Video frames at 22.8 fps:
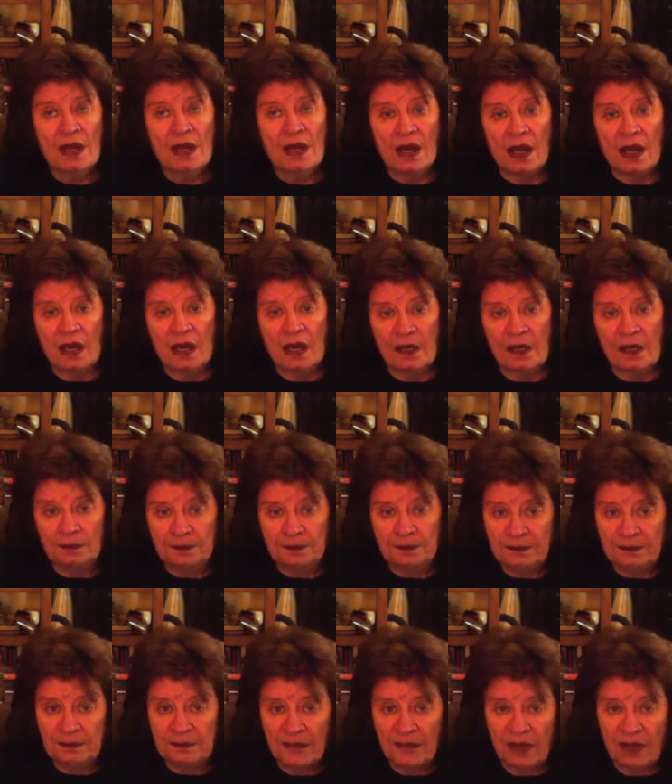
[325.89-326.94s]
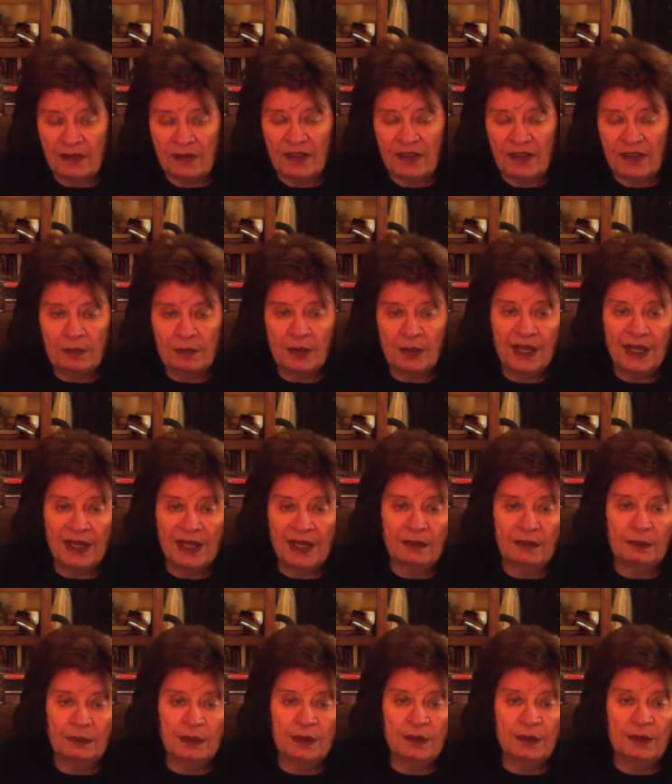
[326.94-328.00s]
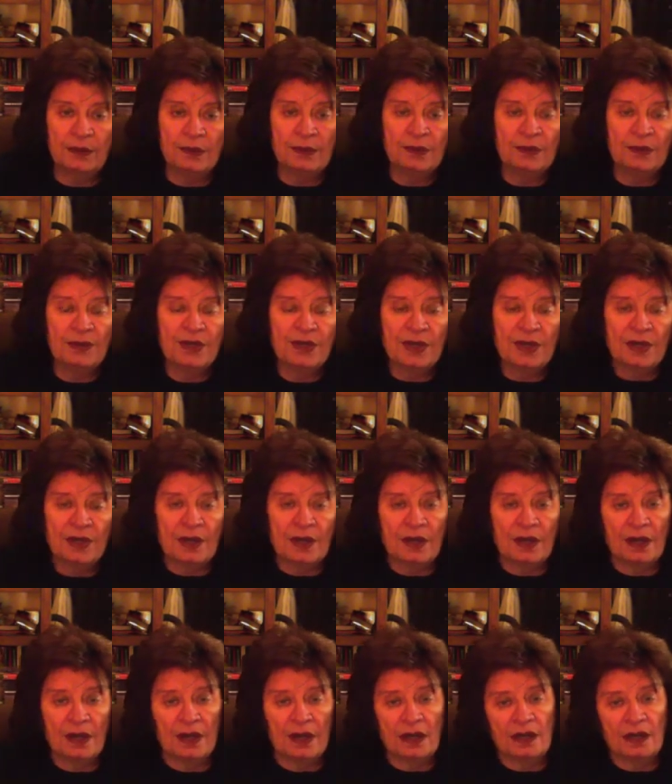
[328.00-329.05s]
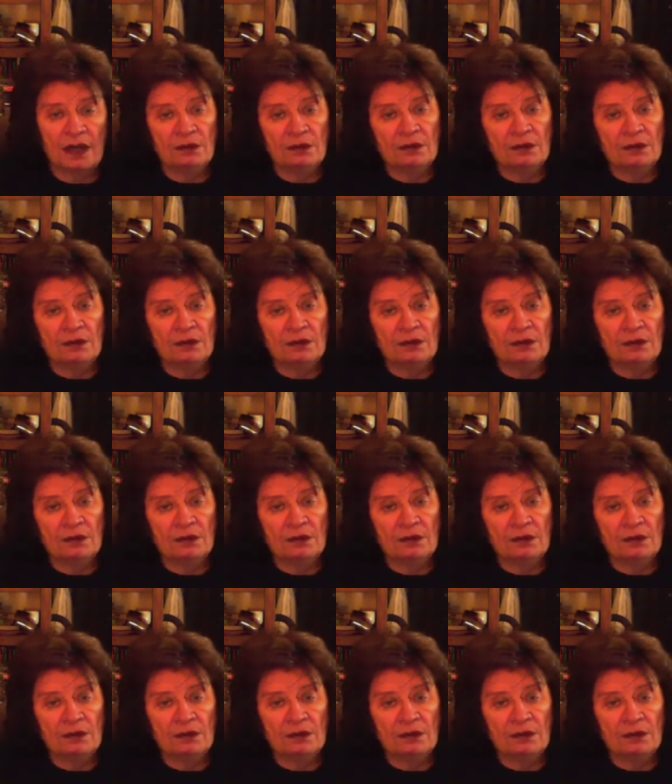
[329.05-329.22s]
If I'm playing a blues, uh,